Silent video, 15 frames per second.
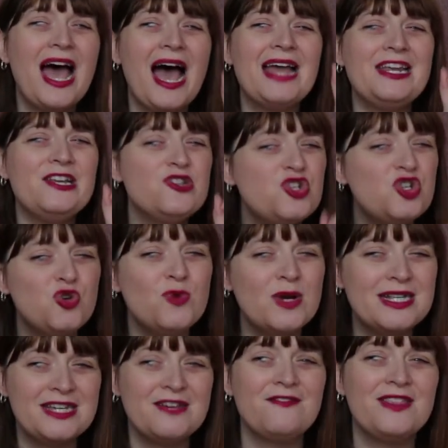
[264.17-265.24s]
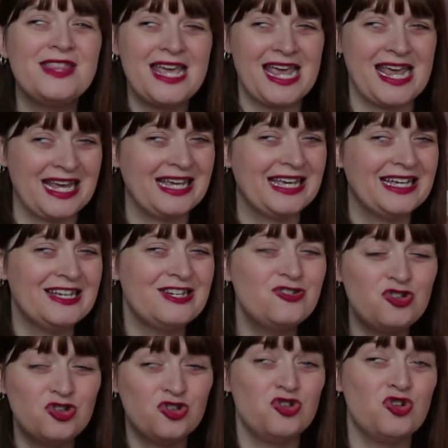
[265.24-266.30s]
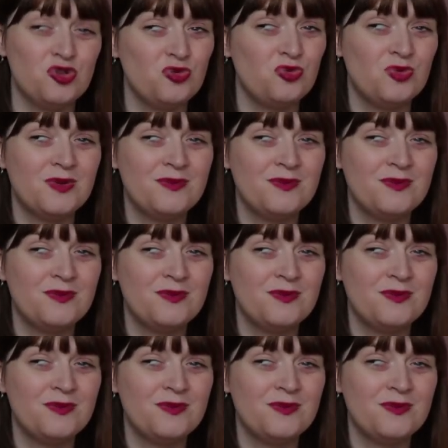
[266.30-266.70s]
an intuitive thing to do.